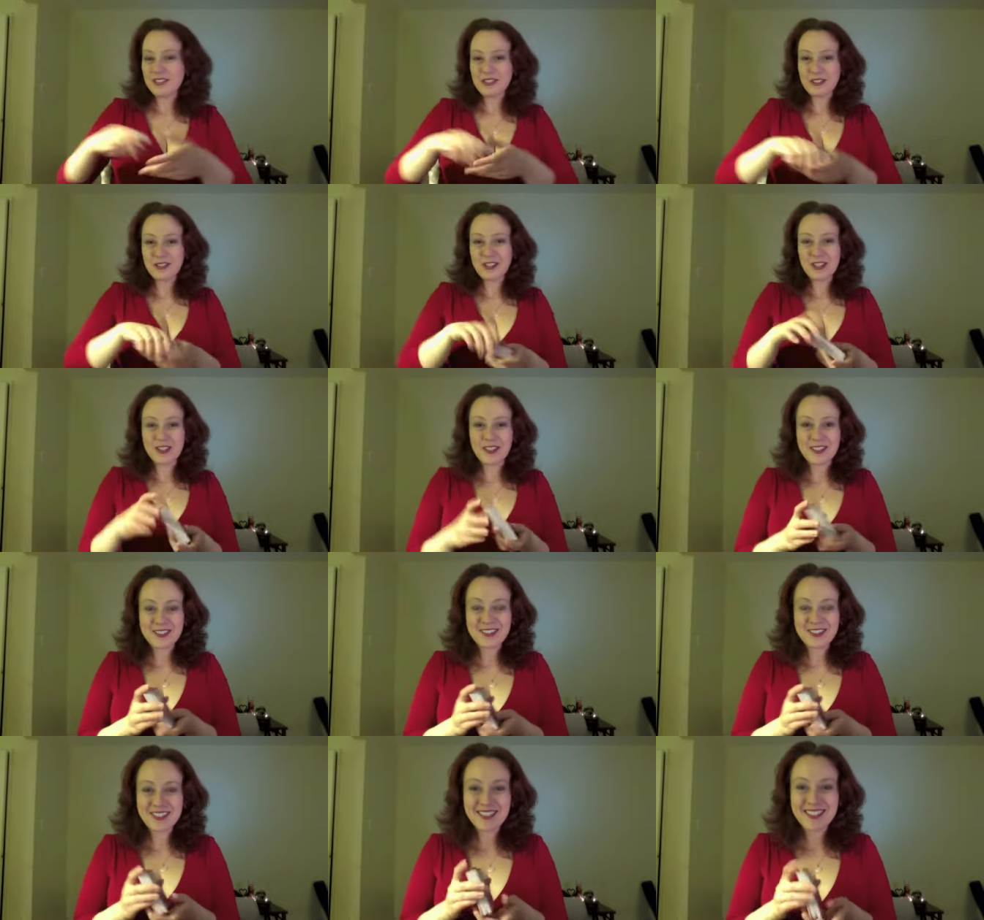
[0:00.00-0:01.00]
little
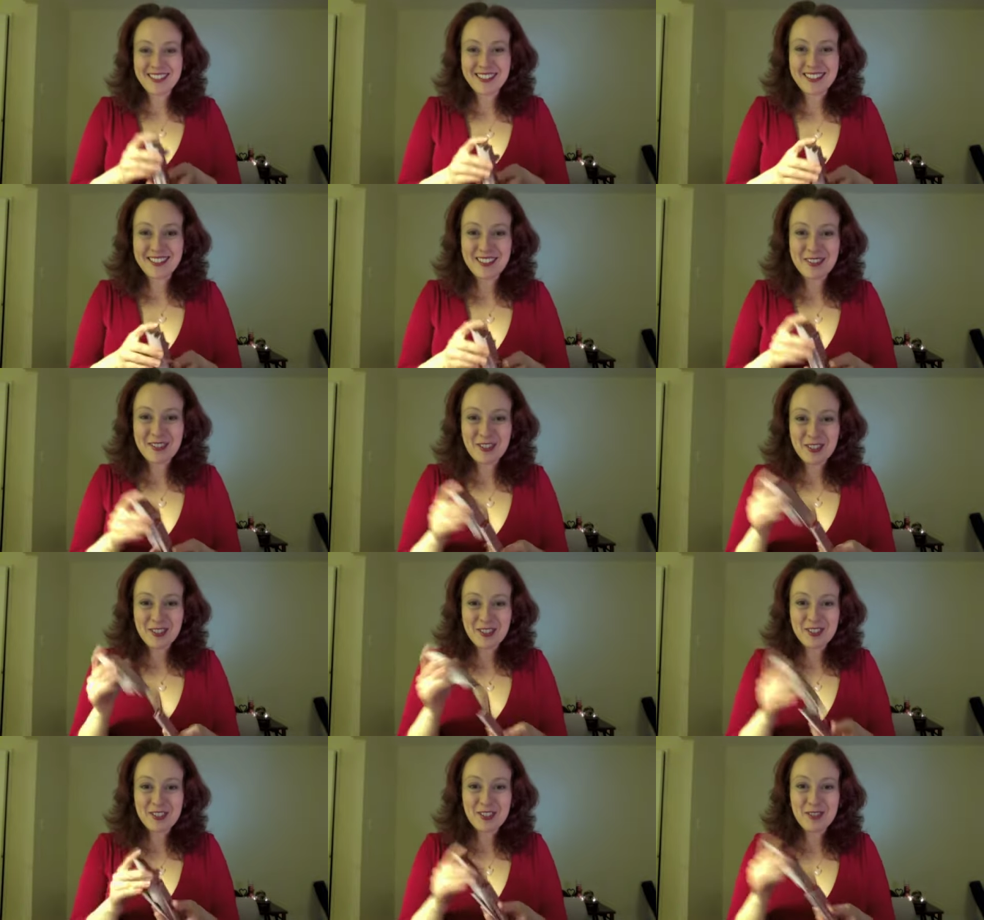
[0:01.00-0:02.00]
cards because they're
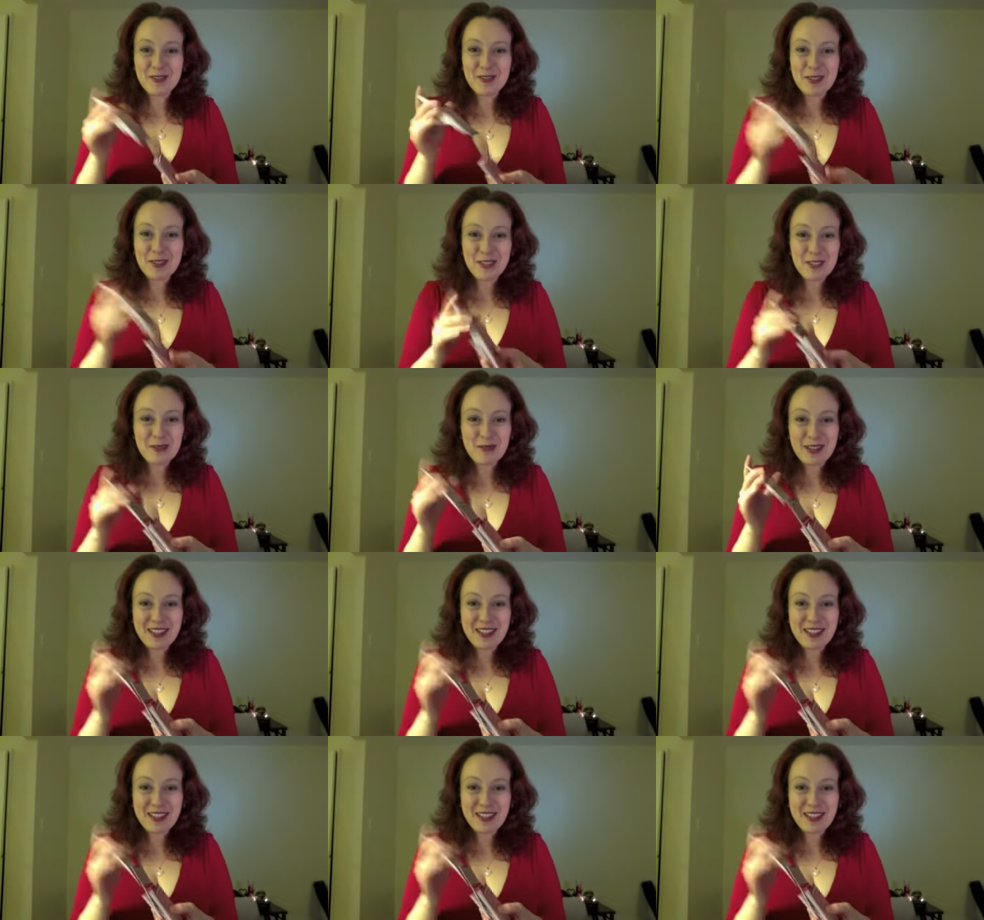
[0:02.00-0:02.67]
just too cute.